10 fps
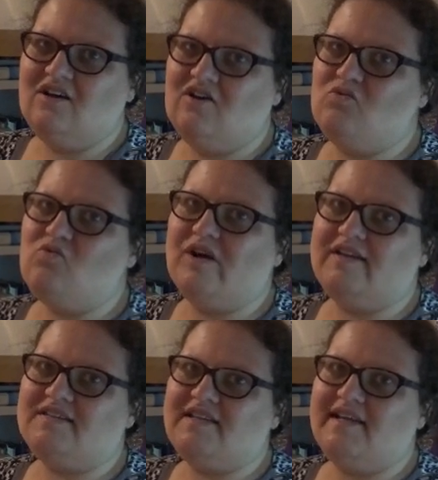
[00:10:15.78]
what
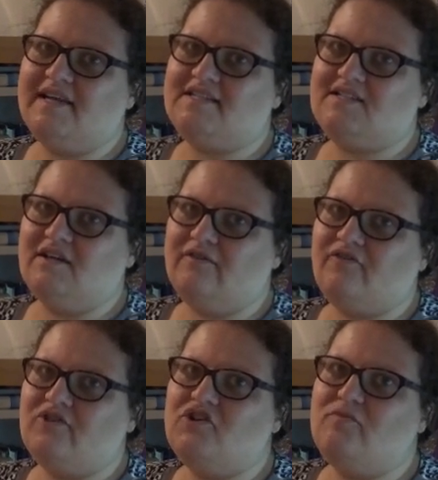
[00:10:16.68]
it takes uh,
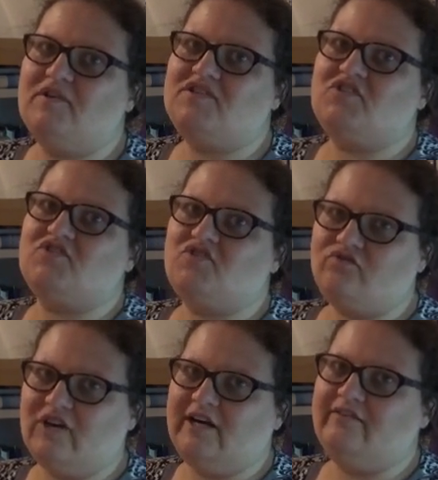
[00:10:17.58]
for humans to
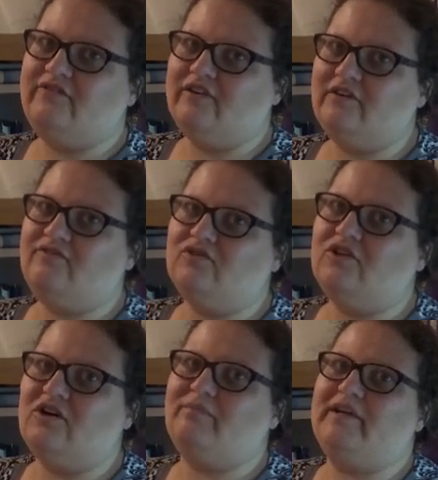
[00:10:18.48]
survive uh, for
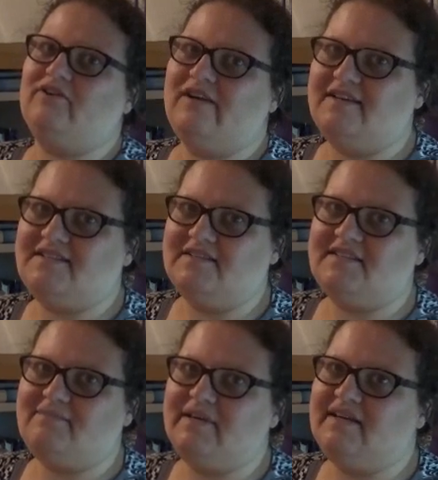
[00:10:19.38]
long periods in
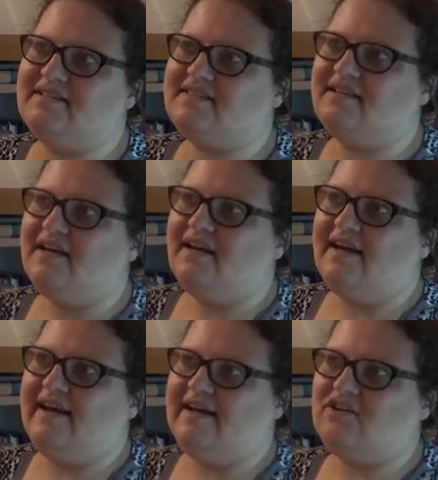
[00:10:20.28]
space
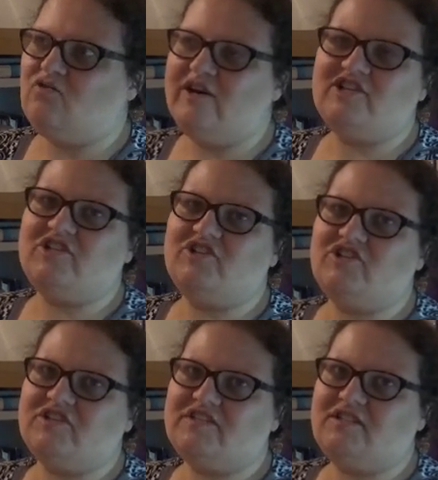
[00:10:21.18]
and questions
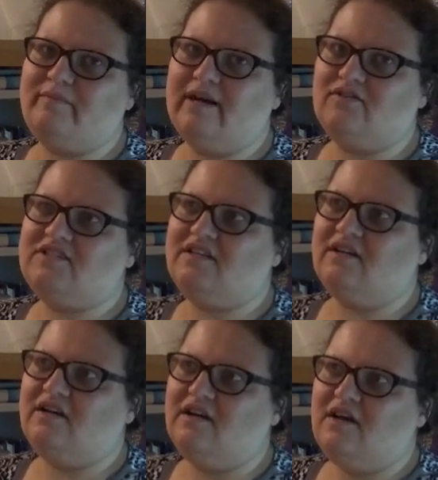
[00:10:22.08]
just about
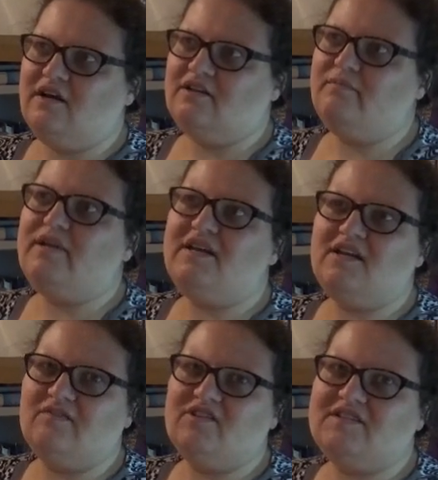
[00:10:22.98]
uh, the meaning
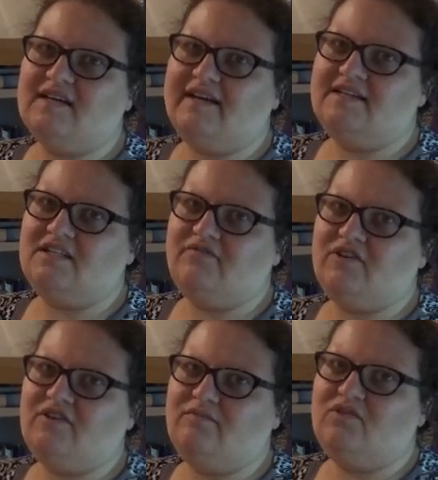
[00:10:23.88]
of the scientific
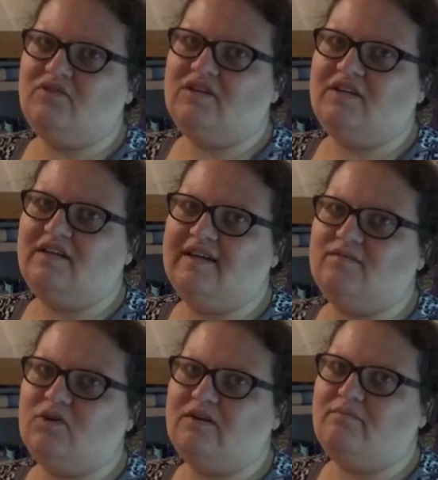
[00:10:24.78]
community and
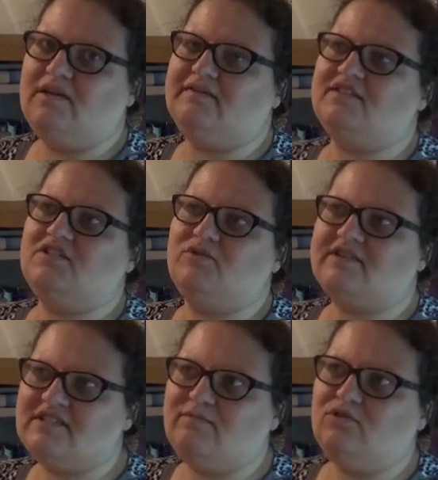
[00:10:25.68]
what it means to
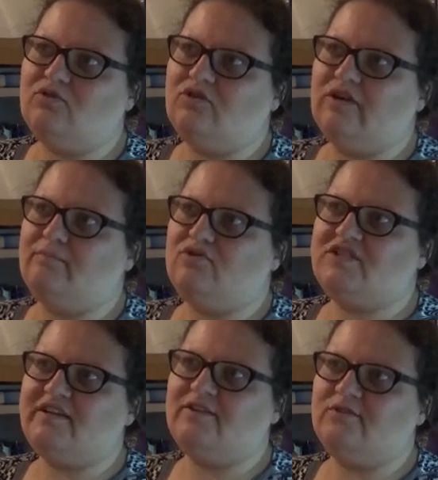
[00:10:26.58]
explore, and
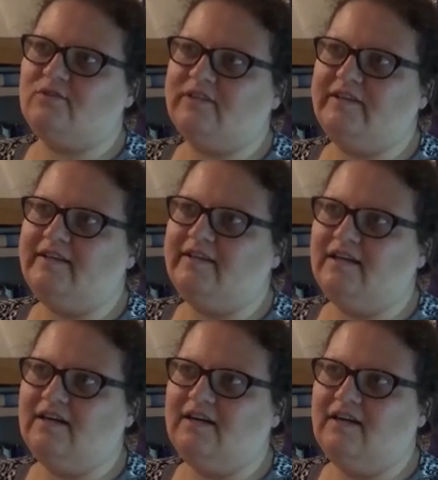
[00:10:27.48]
particularly uh,